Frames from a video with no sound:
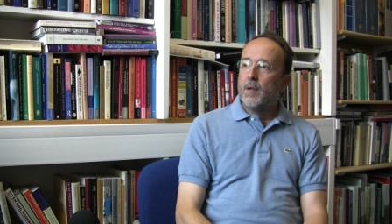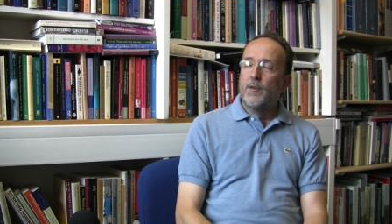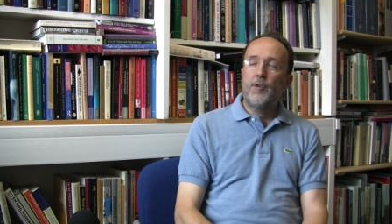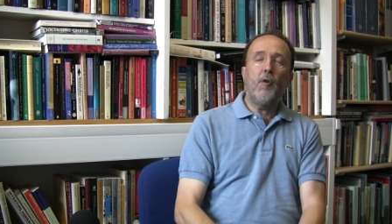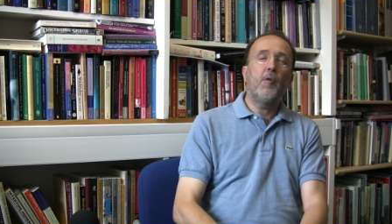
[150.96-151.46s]

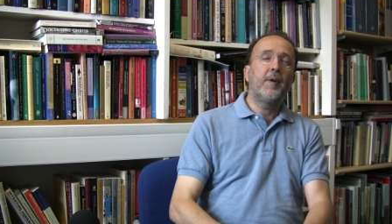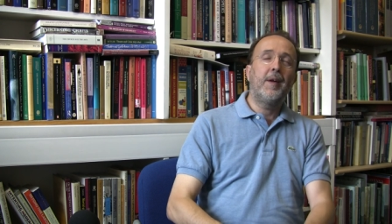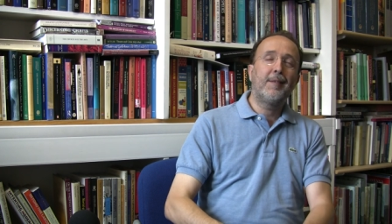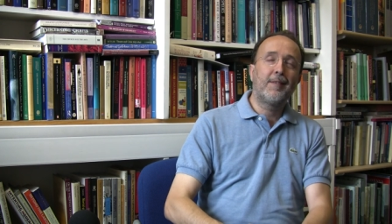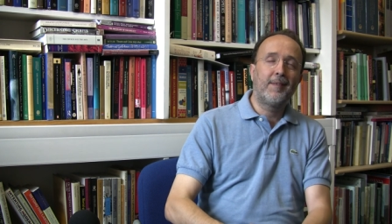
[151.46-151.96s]
So
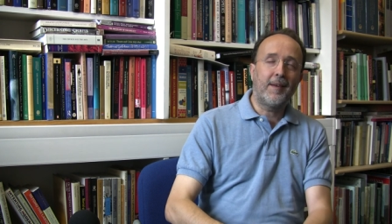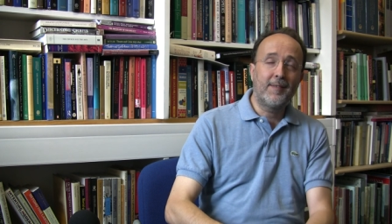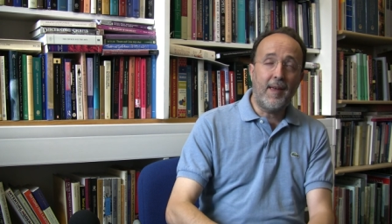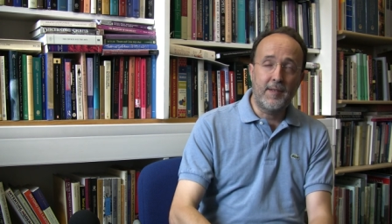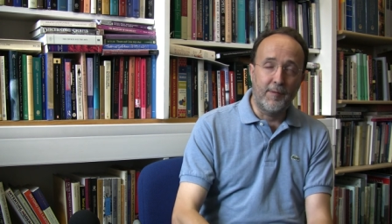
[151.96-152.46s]
it's
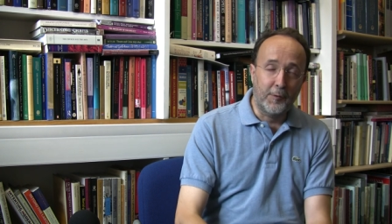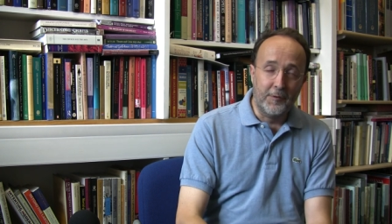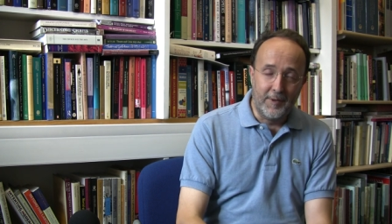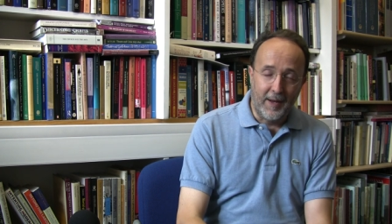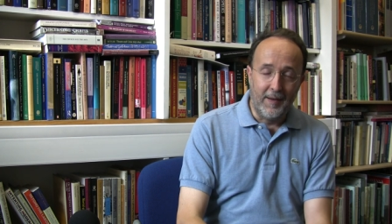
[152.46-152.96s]
successive to
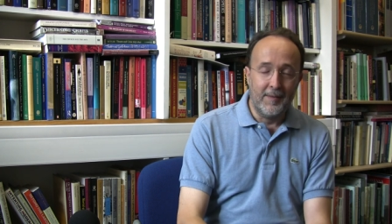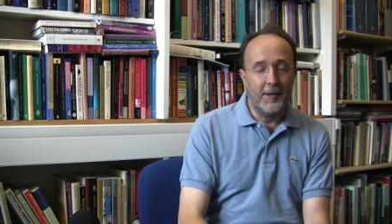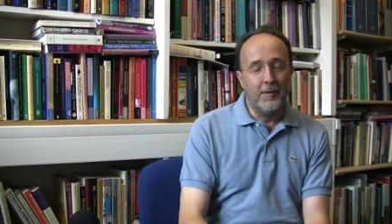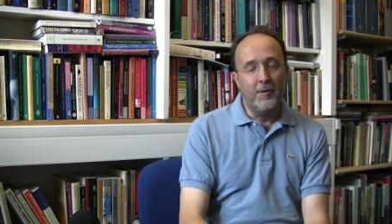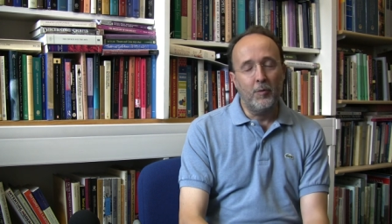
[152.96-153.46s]
say
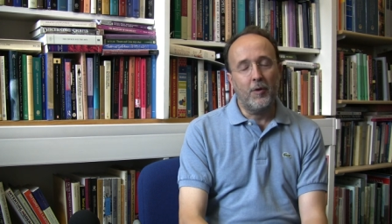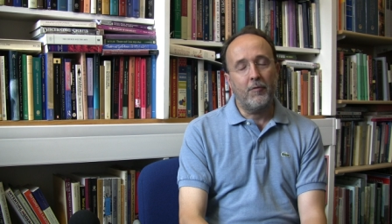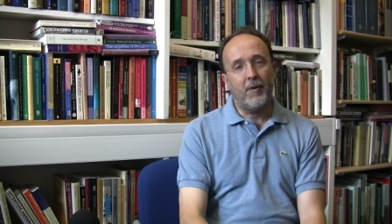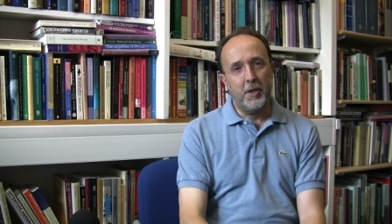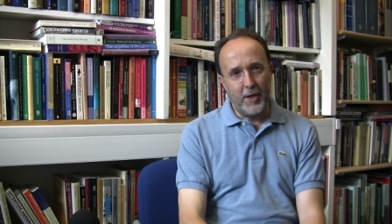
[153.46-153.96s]
that
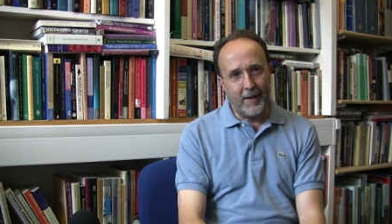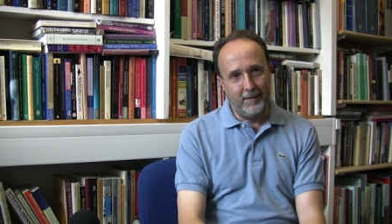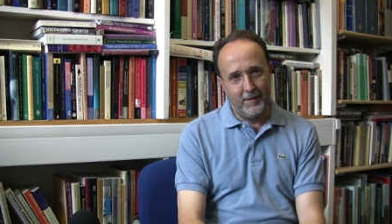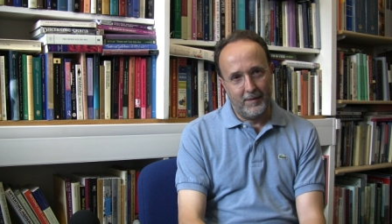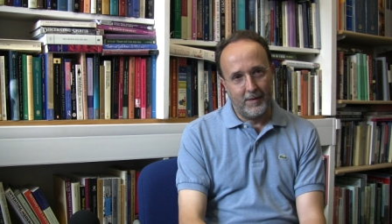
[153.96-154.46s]
Newton
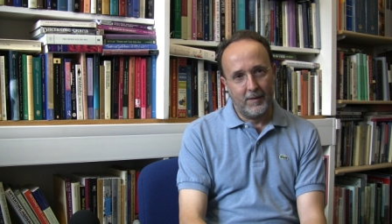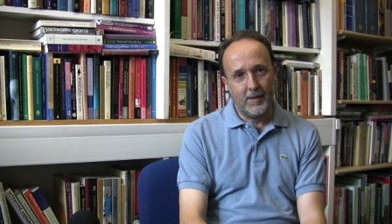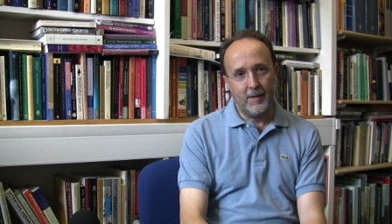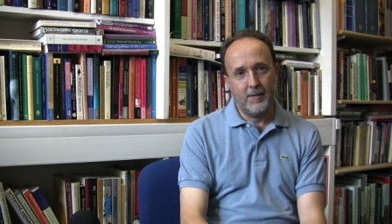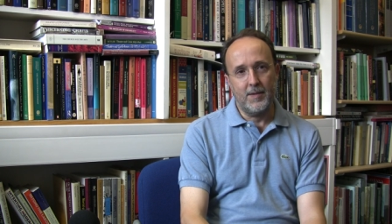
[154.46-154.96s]
rejected
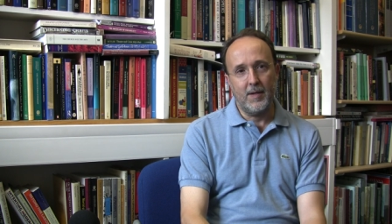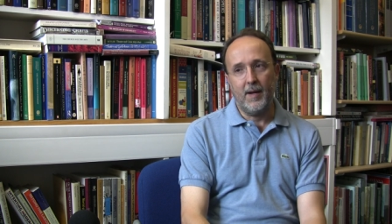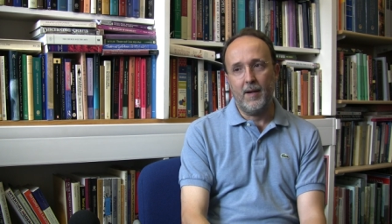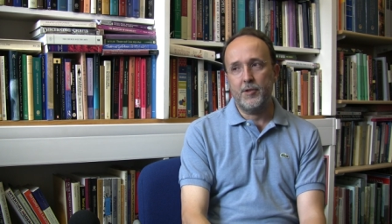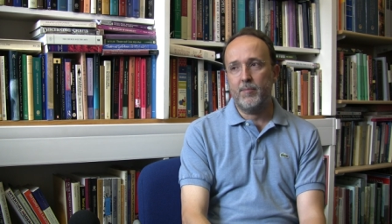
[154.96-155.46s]
Cartesian
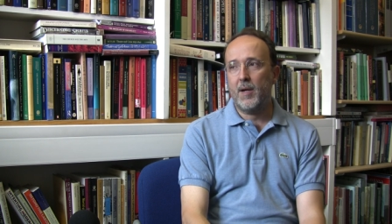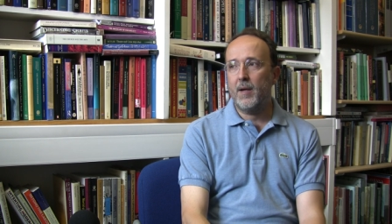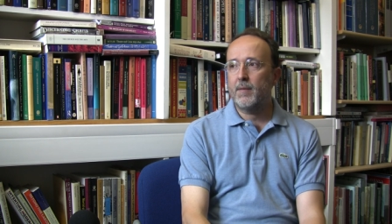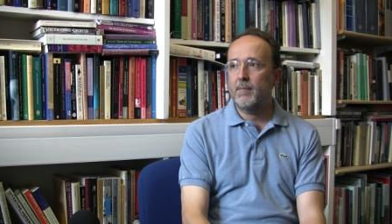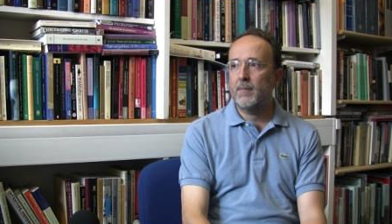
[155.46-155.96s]

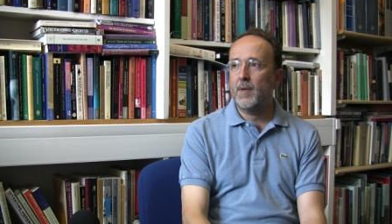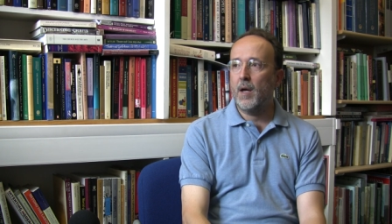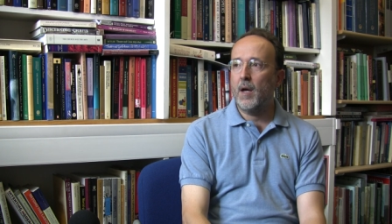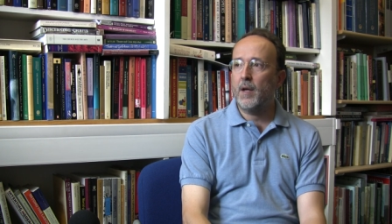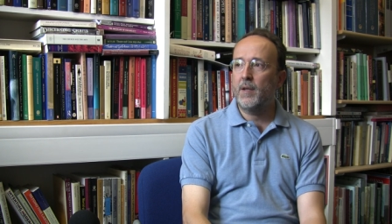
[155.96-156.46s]
algebra.
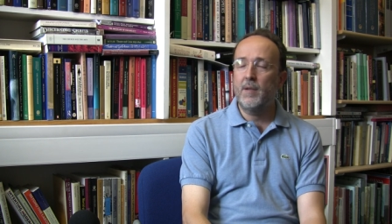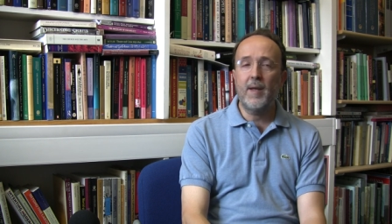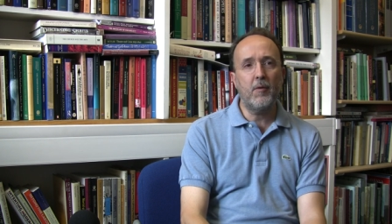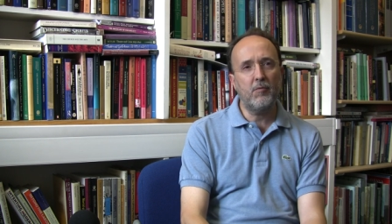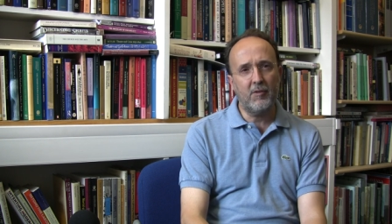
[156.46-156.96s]
Uh, he
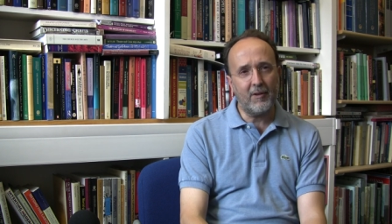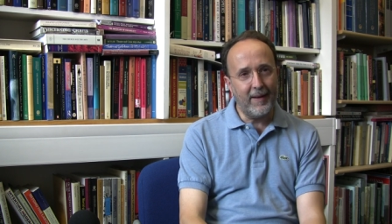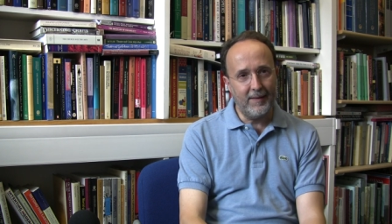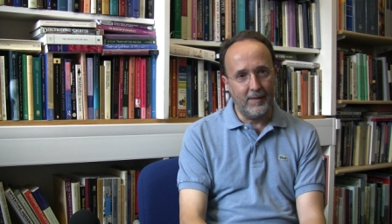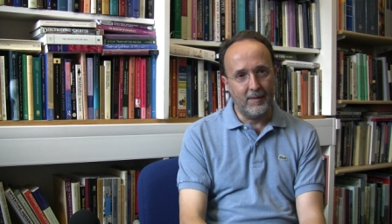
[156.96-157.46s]

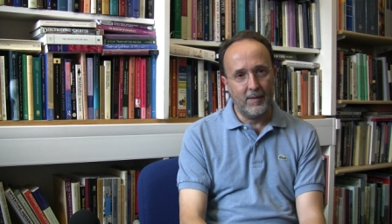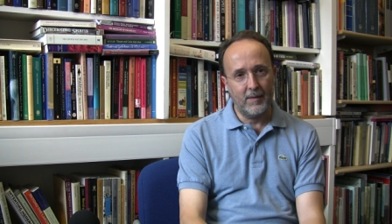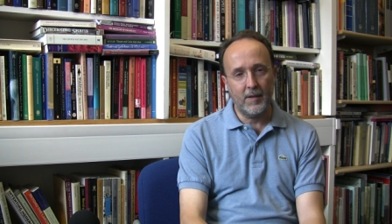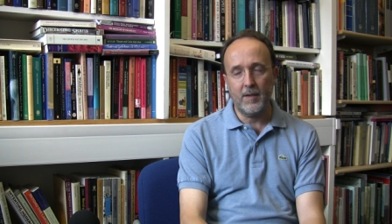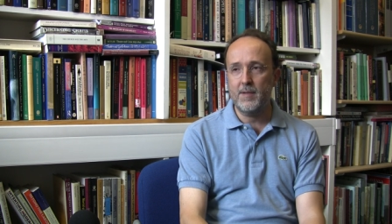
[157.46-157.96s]
downgraded
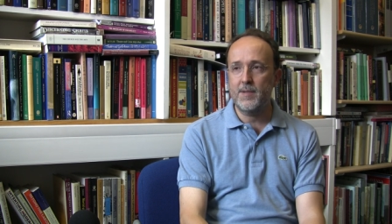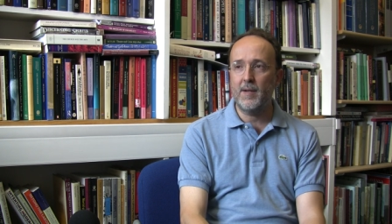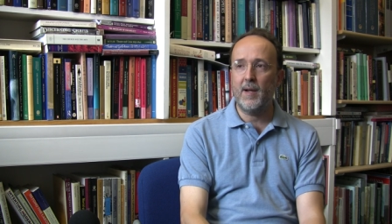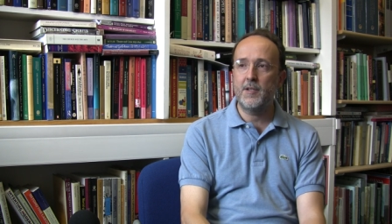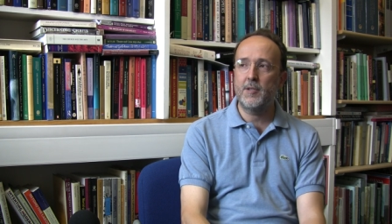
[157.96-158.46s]

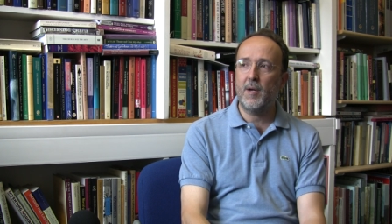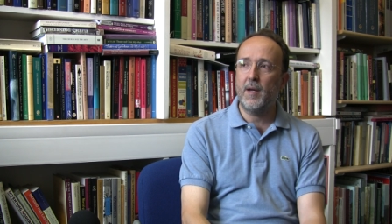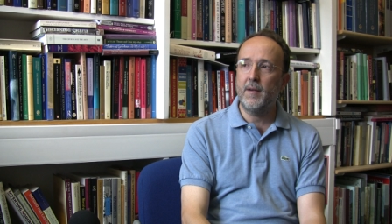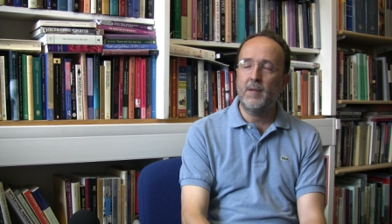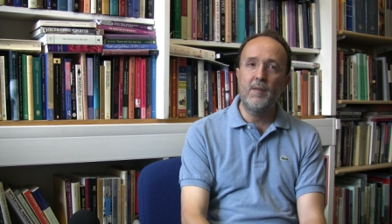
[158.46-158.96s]
Cartesian algebra
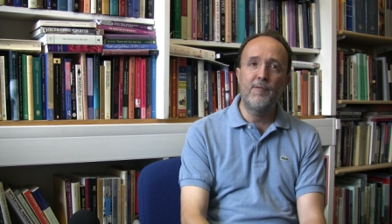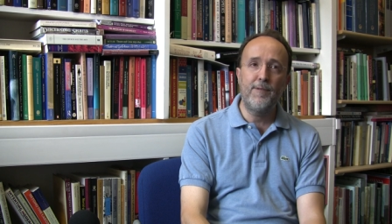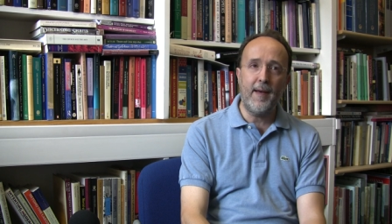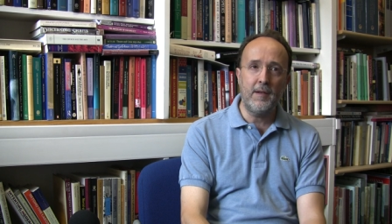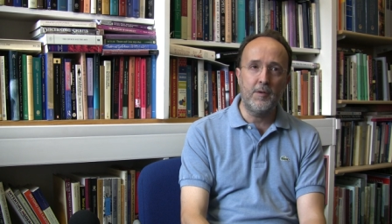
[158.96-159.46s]
and he
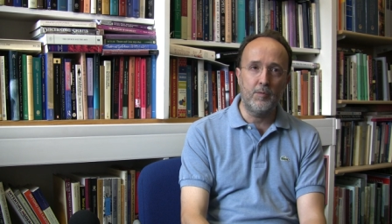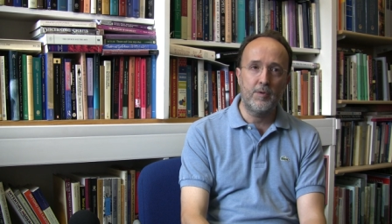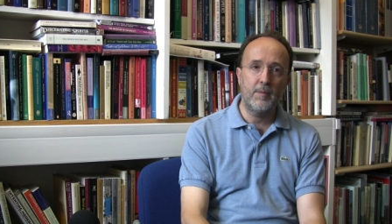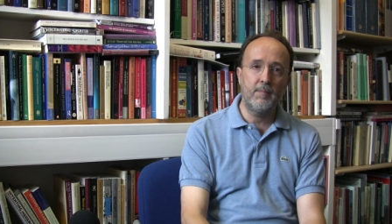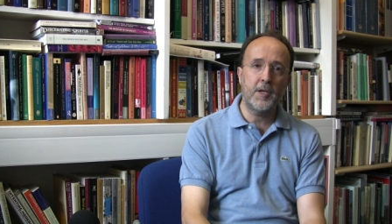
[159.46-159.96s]

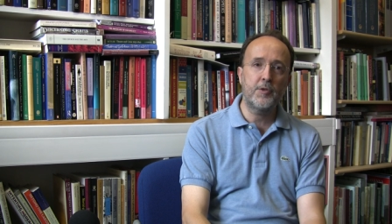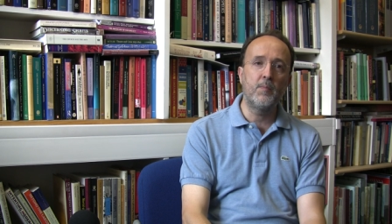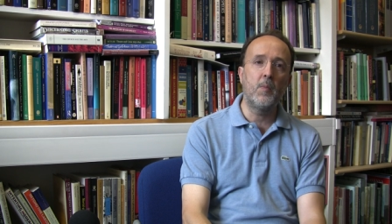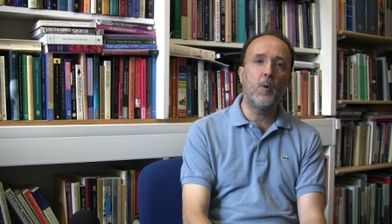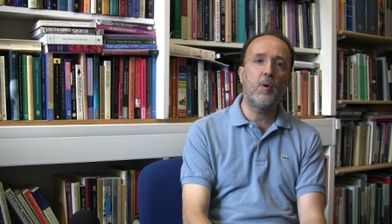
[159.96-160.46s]
valued much
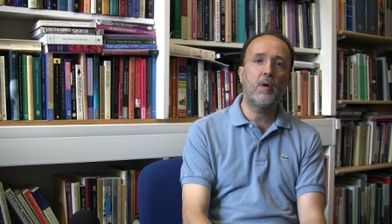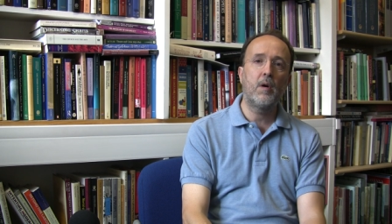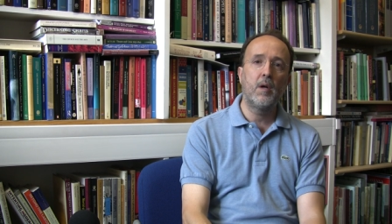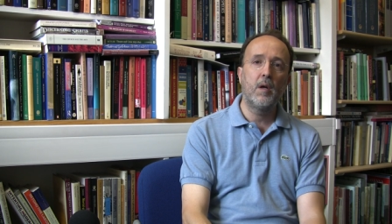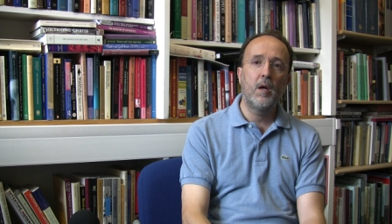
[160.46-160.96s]
more
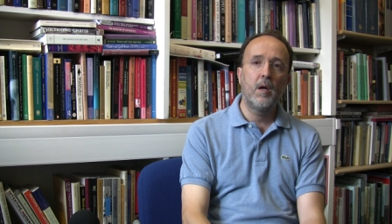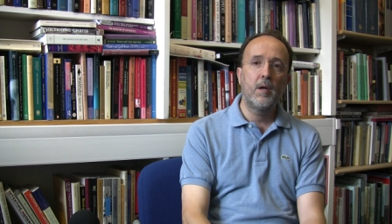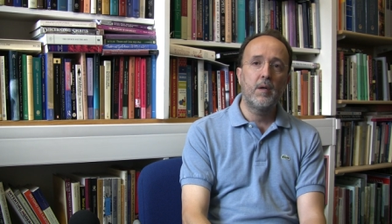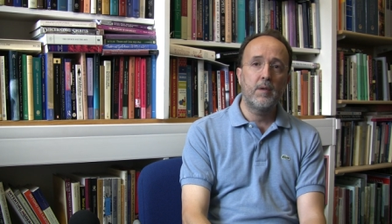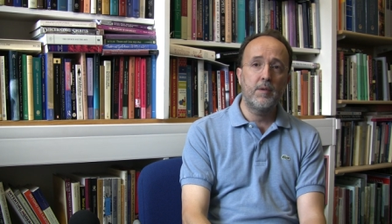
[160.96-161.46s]

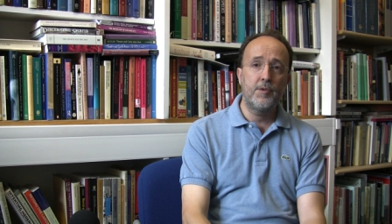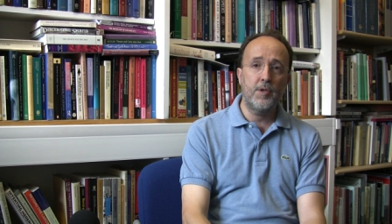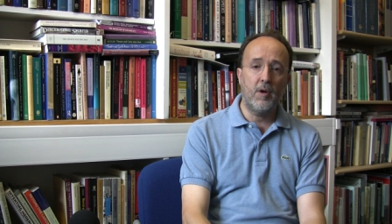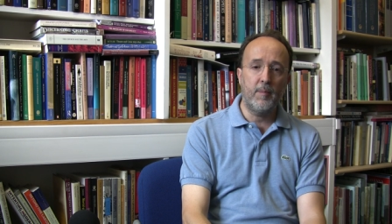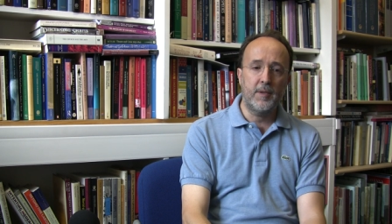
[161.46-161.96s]

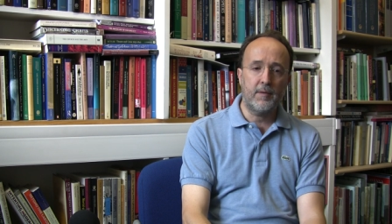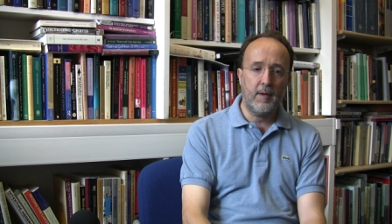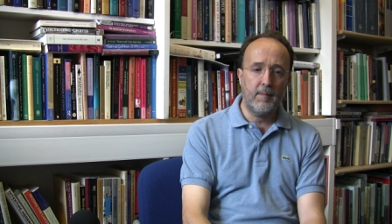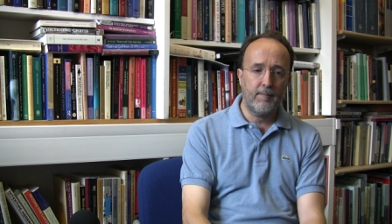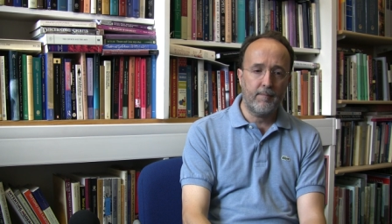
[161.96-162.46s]
geometry.